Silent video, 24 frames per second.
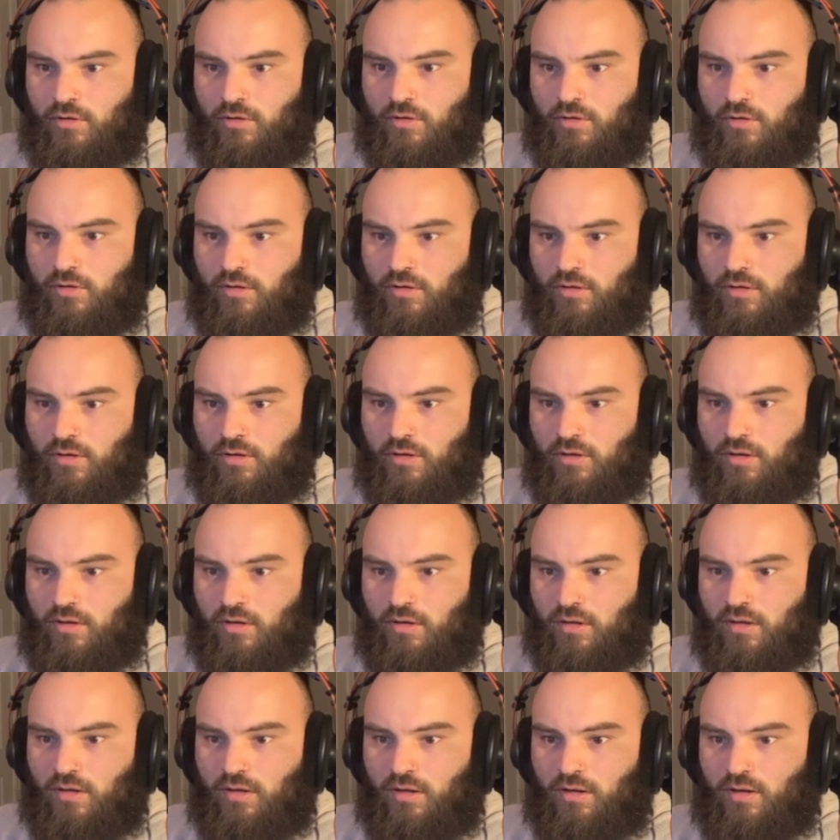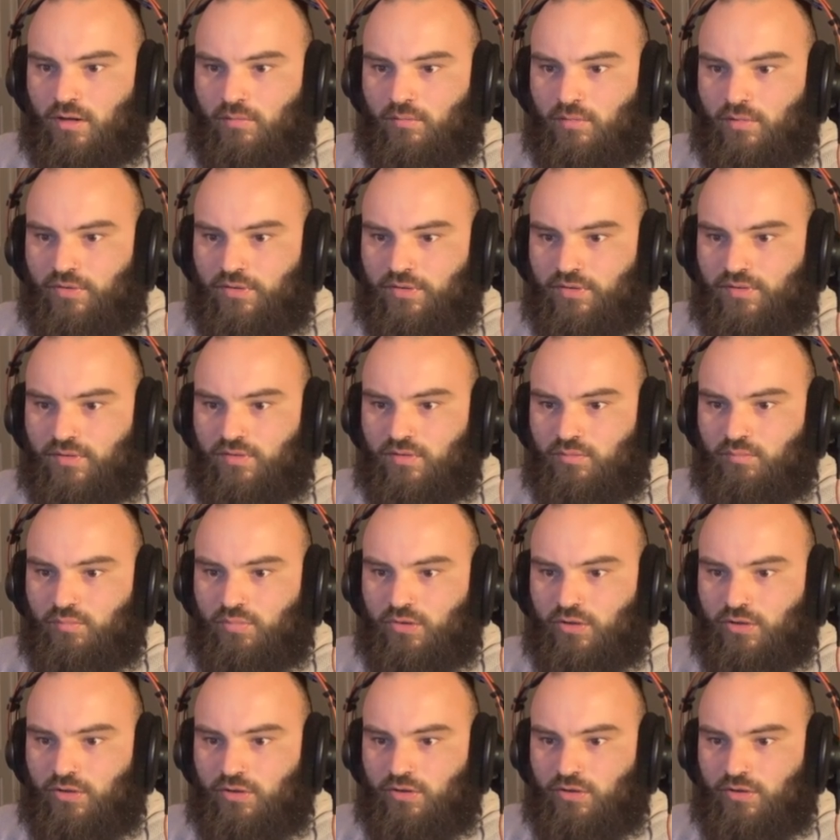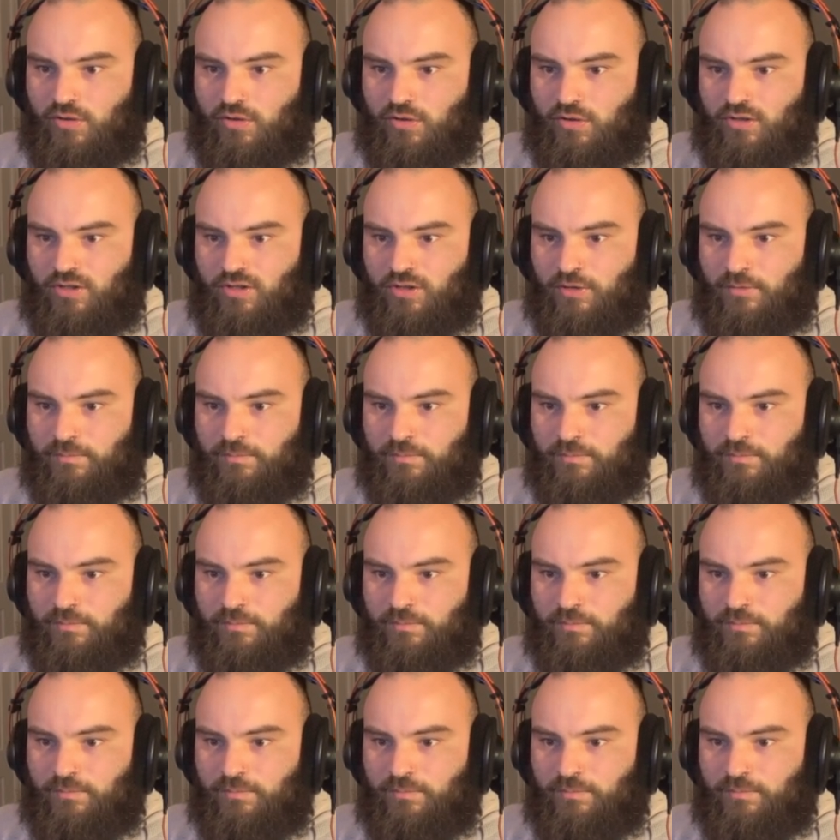And again, I want this to be